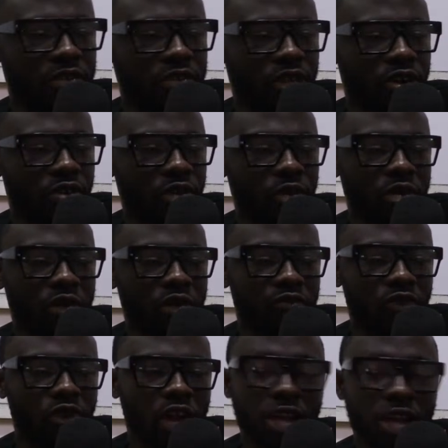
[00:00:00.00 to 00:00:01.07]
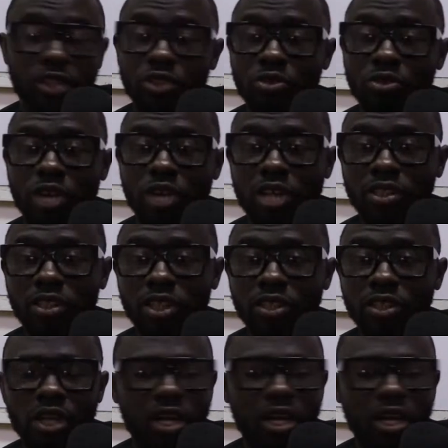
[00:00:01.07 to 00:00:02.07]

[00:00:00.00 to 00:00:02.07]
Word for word: 114 9296,